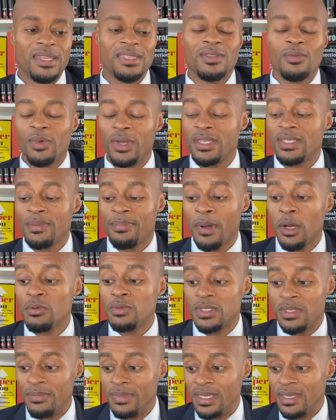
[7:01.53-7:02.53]
That's the way it's
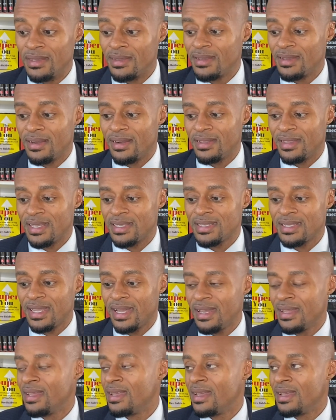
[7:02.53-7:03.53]
supposed to be. All right, that's
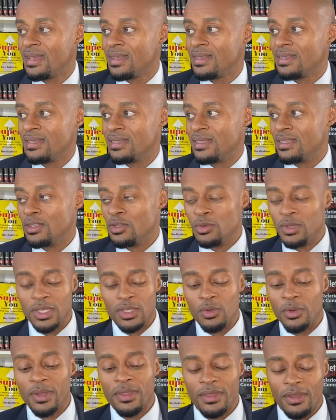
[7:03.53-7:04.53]
not, you
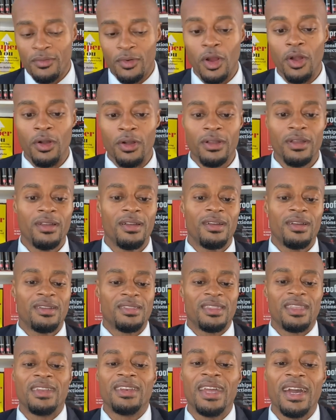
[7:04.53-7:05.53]
didn't do anything wrong.
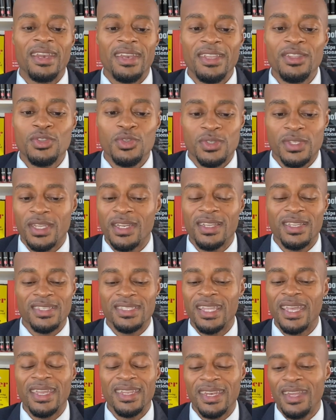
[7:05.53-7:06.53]
They're not interested
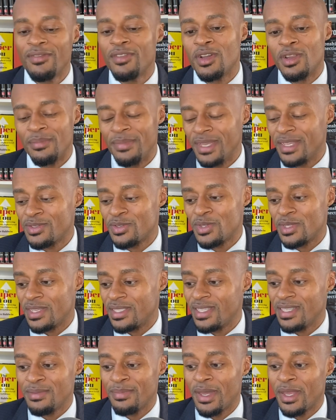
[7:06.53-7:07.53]
because they ain't never going to be interested.
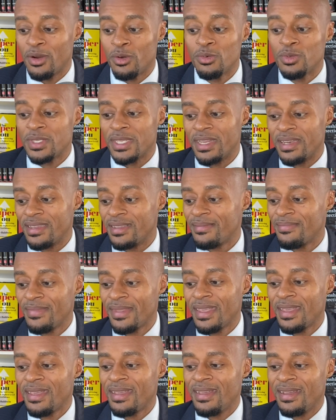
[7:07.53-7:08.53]
It doesn't matter who said it.
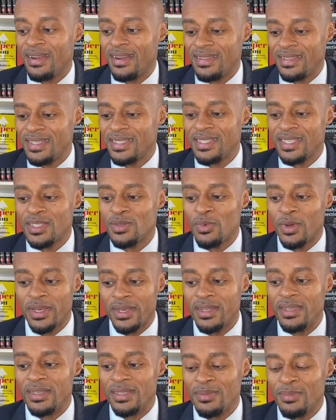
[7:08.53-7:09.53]
All right, this is just what
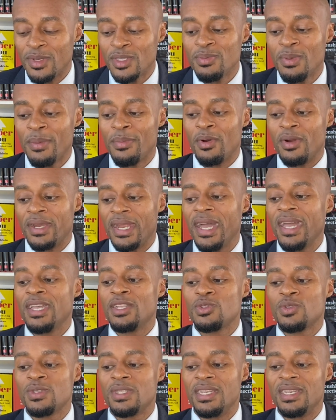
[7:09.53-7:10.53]
it is. Most people are not
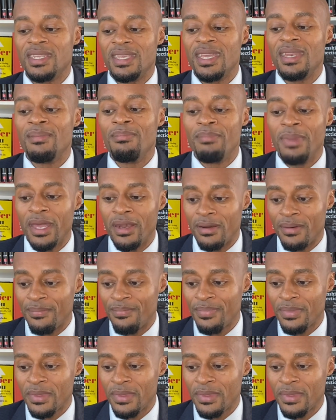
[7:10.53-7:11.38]
interested in getting better.